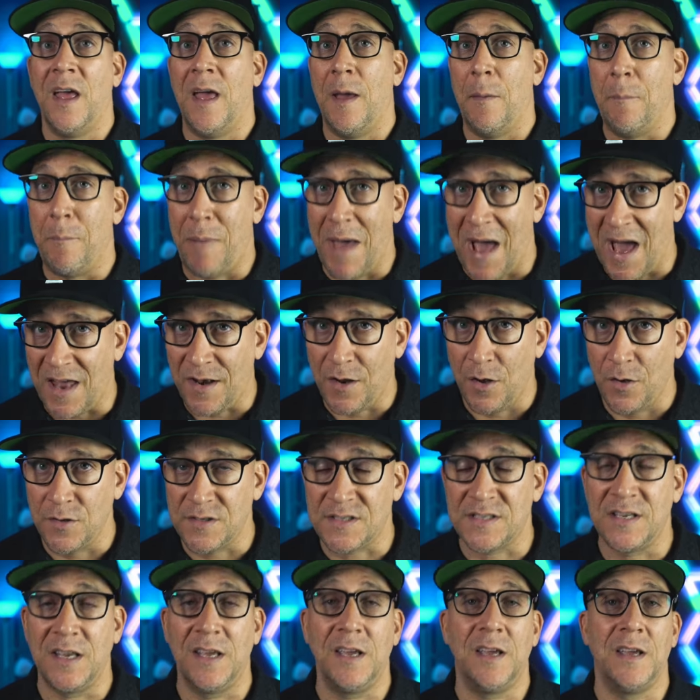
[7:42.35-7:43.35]
And bad
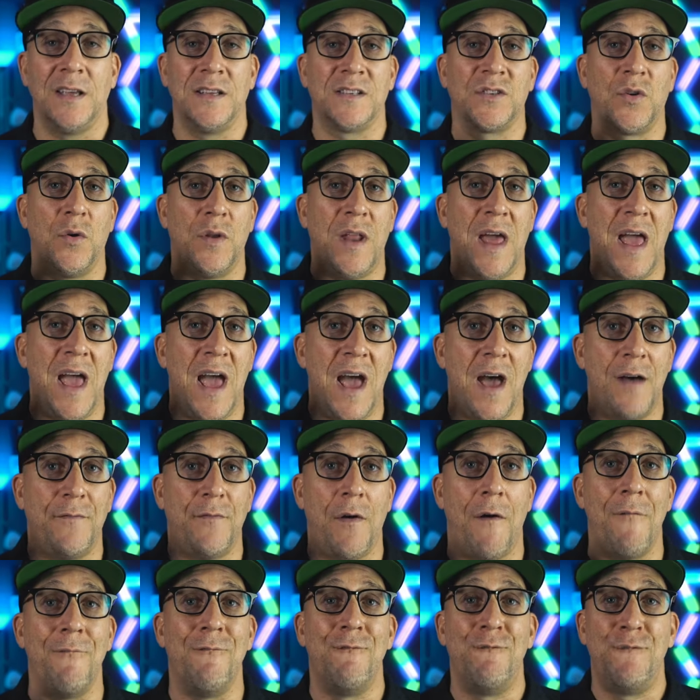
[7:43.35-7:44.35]
hosting is going to
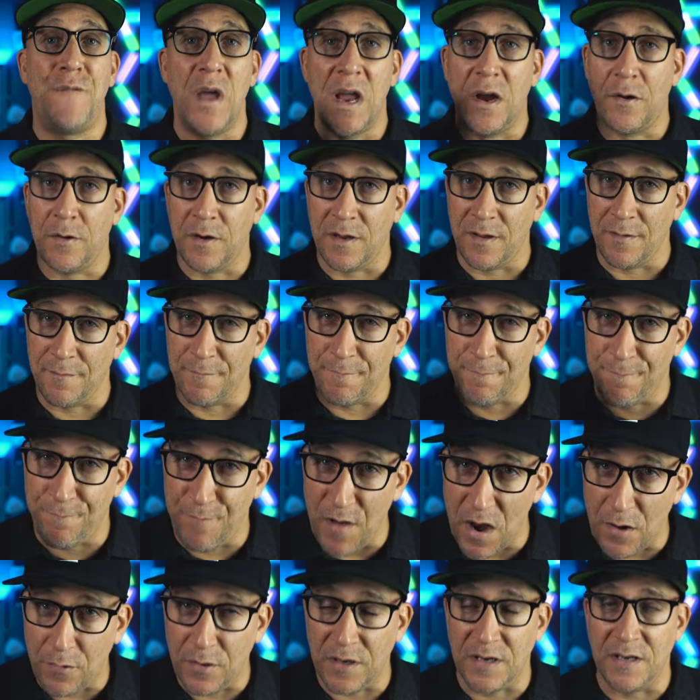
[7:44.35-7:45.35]
have a very
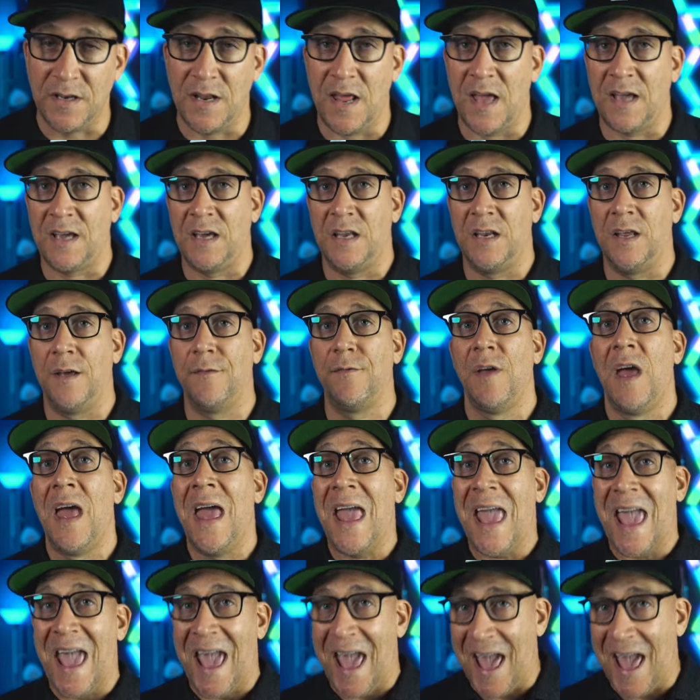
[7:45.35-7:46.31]
very negative